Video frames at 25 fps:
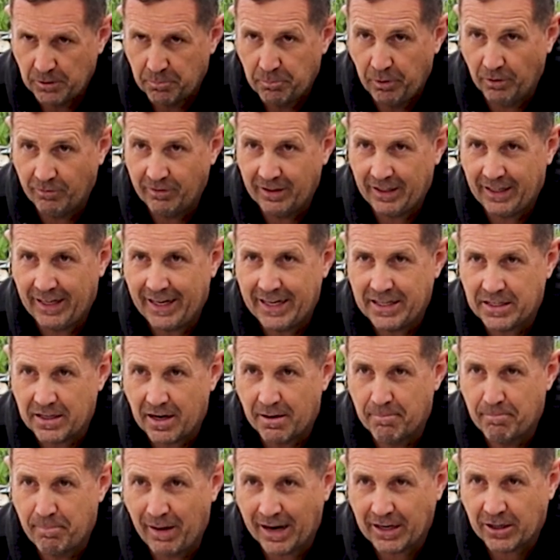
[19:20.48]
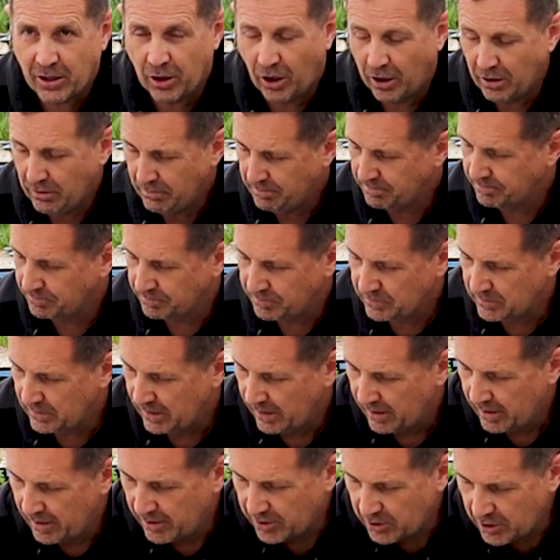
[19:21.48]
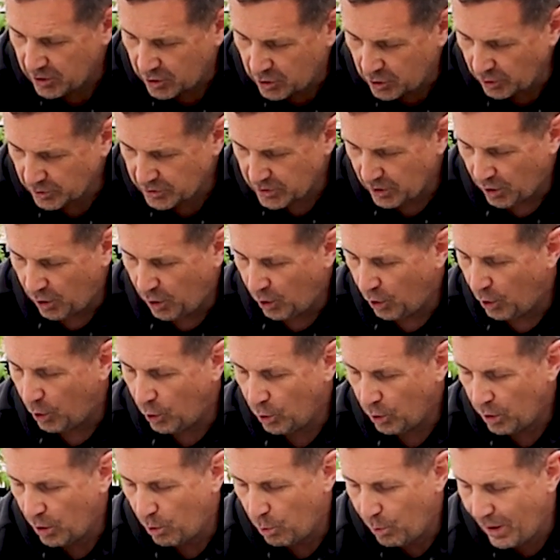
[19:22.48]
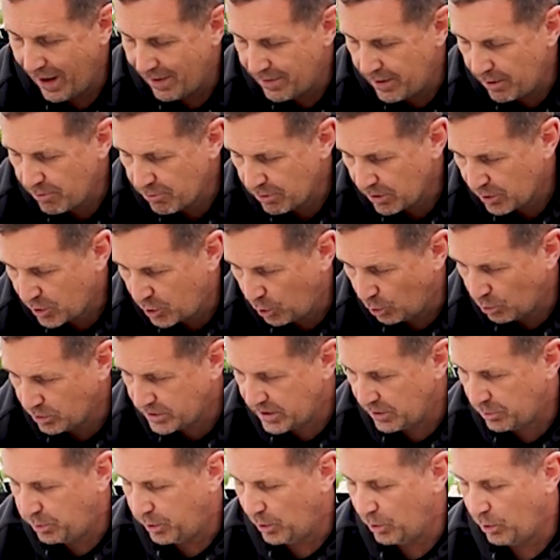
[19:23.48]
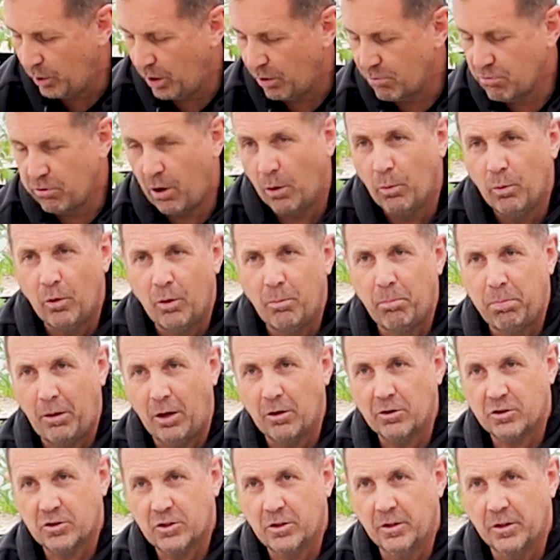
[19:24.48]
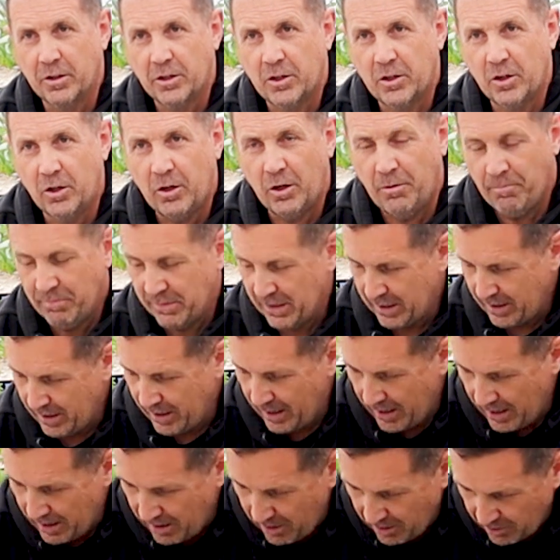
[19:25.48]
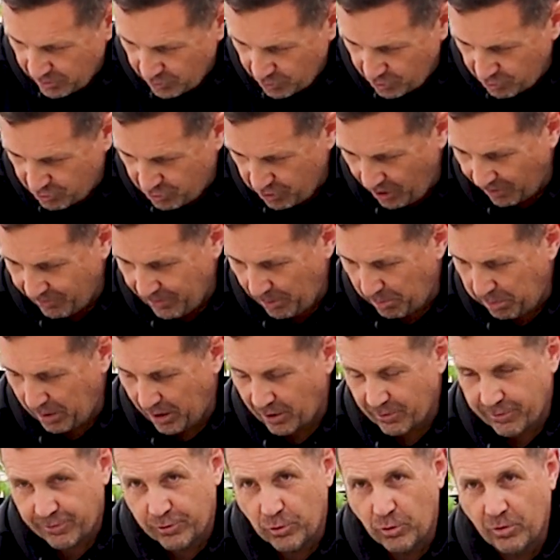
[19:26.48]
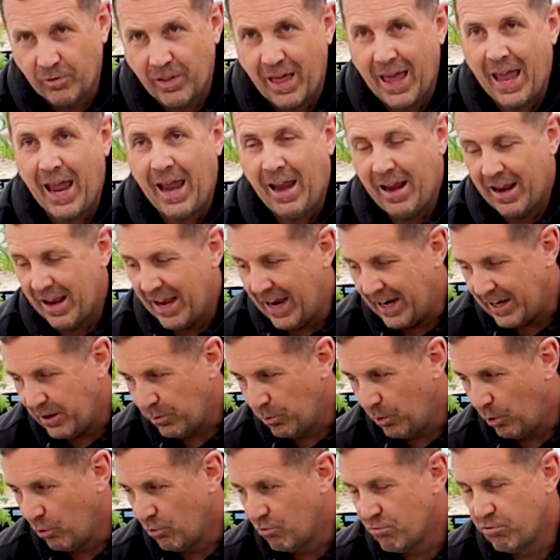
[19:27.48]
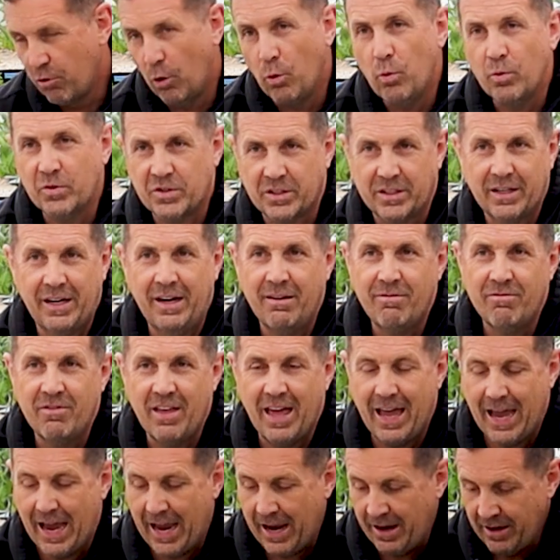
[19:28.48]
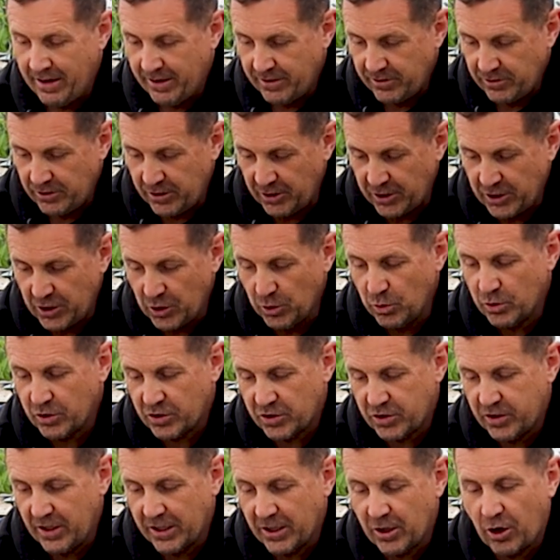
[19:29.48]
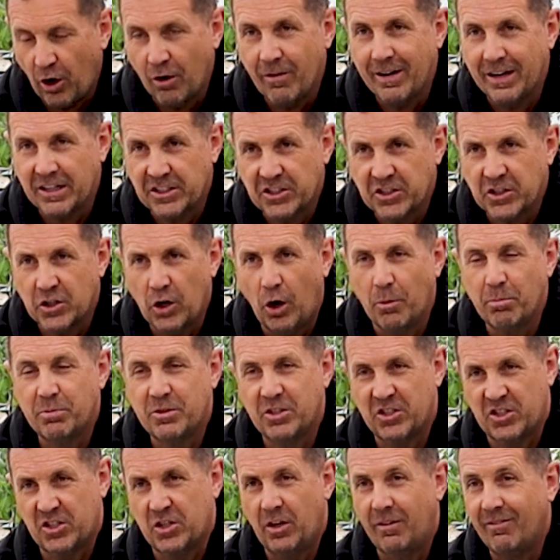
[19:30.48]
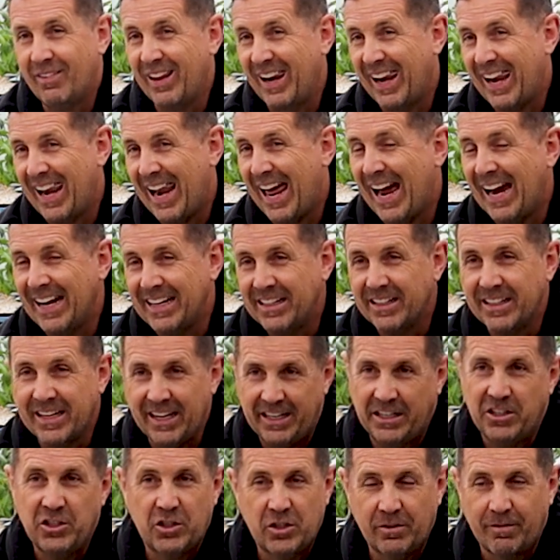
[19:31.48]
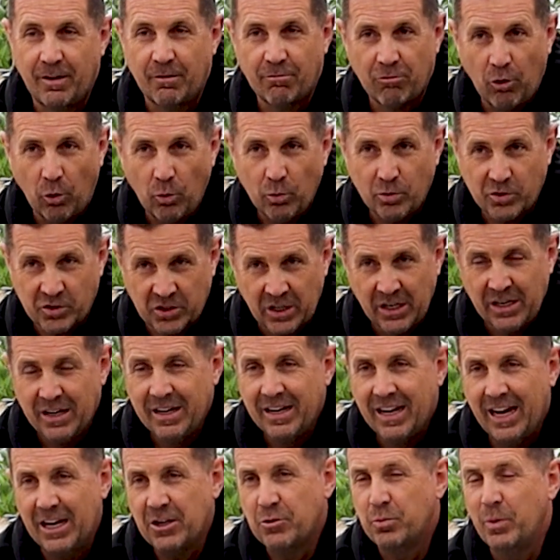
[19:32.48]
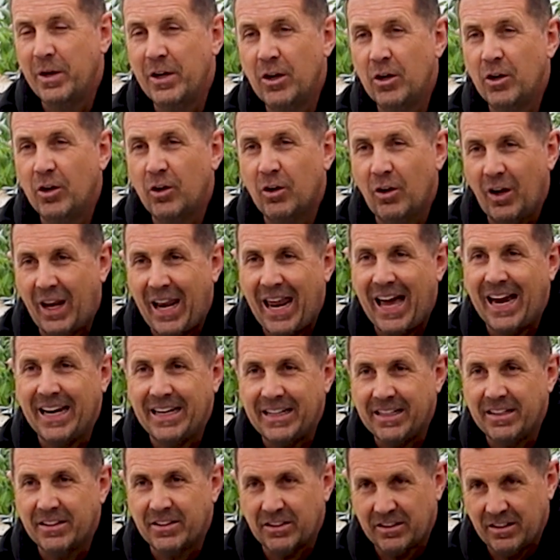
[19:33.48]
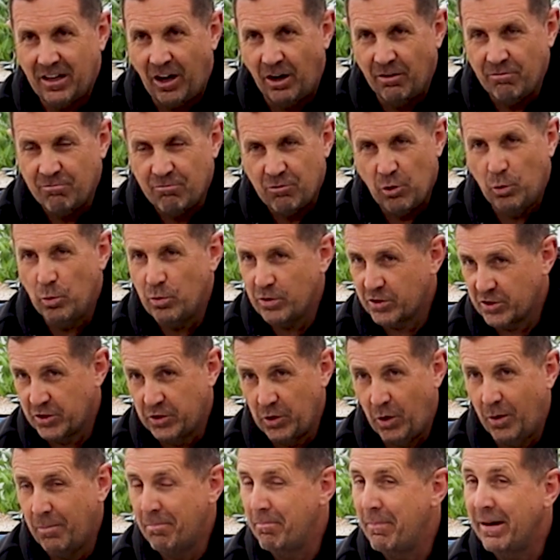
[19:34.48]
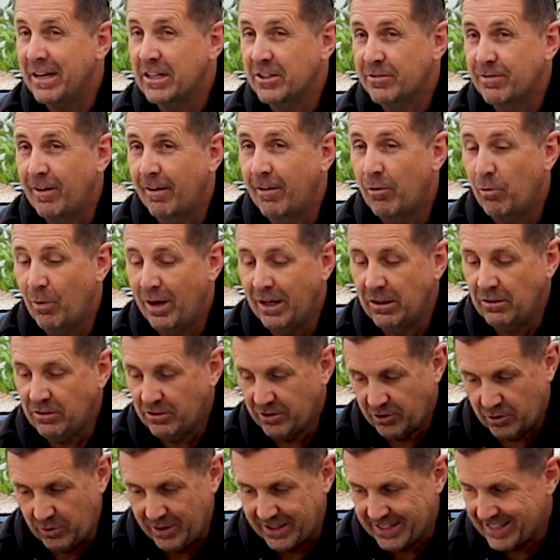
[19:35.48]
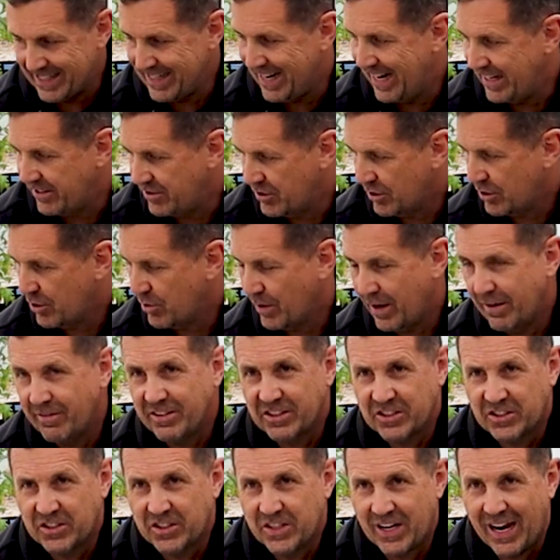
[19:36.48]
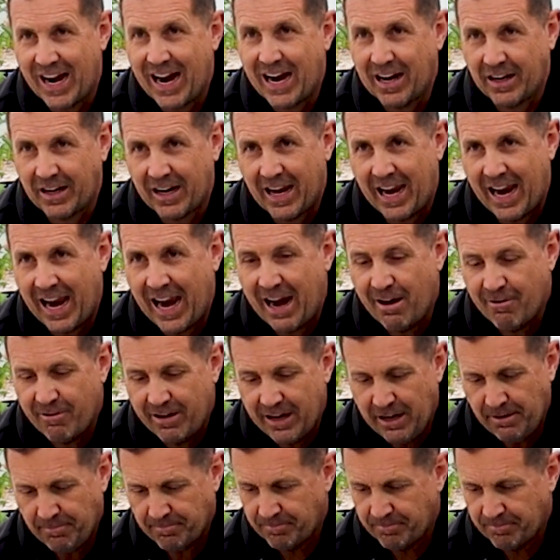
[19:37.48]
You put the lid back on, you cut a hole where the Cultiwool Rotwool block's going to go, drop the block through there, and it will root in there. You use the Correx top to stop the light getting to the roots. As we know, light on roots don't mix very well, so it's nice to create this dark area.